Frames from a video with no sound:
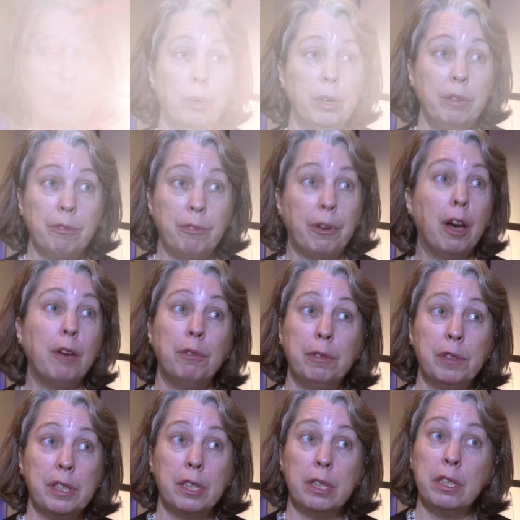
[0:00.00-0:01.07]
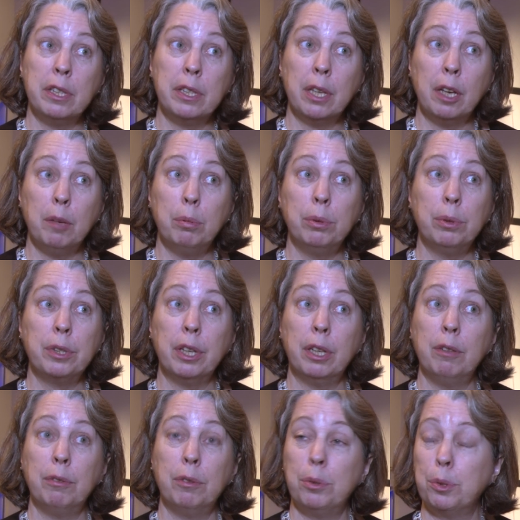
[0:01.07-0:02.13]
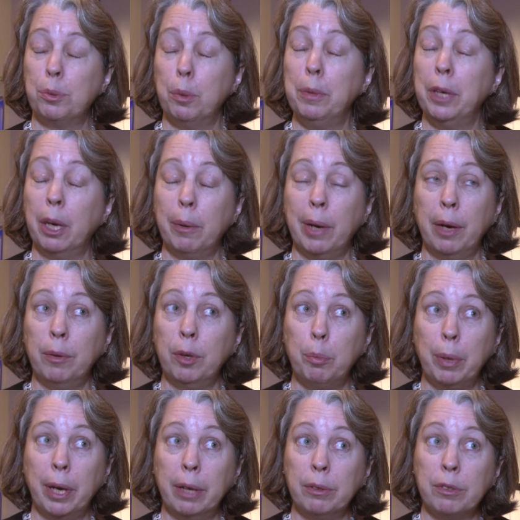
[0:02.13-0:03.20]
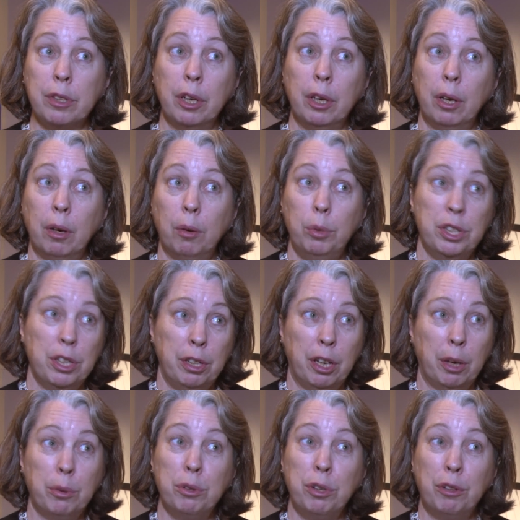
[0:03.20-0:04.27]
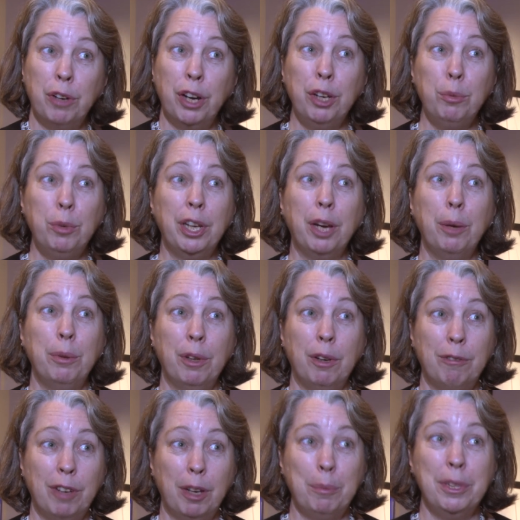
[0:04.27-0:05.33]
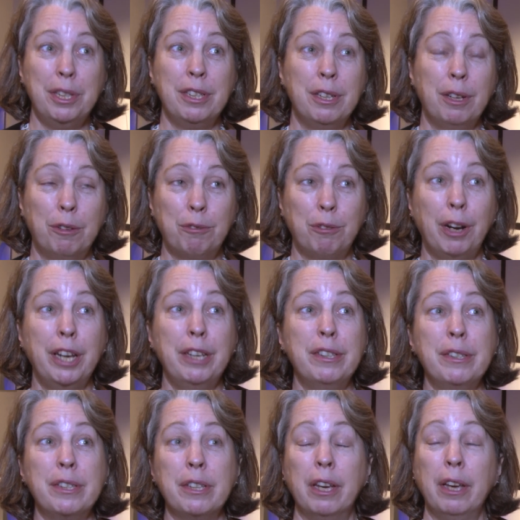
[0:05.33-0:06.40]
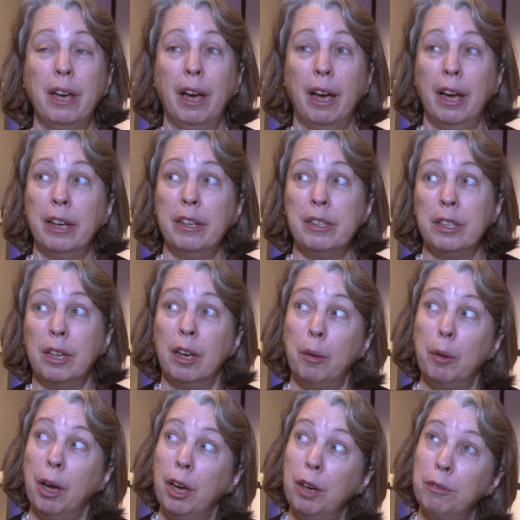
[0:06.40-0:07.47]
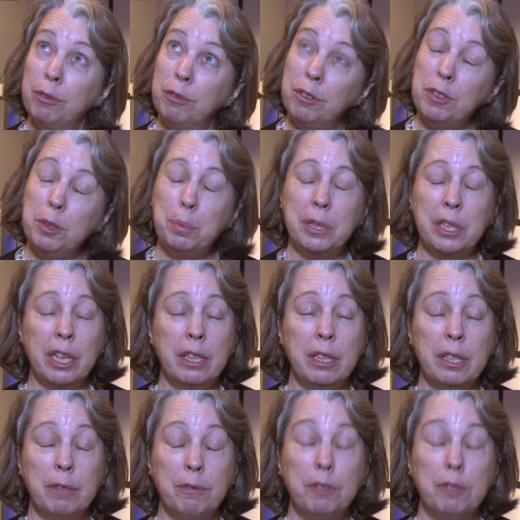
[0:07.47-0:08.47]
One in five of us are disabled, and of course when we go out and about, we don't go on our own, we go with our families and our friends, and over 50%,